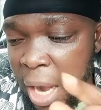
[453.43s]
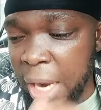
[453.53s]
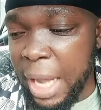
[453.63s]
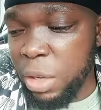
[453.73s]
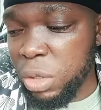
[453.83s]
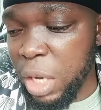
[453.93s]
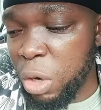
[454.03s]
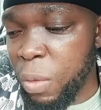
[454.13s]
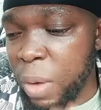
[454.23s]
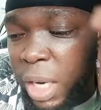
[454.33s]
i'd like to say
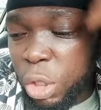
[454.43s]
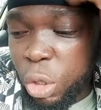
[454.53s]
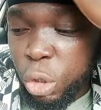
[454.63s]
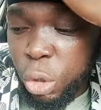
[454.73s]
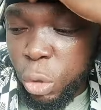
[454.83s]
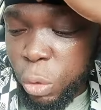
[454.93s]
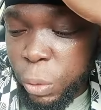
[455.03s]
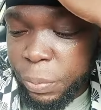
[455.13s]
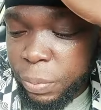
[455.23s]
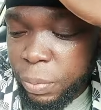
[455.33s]
congratulations to you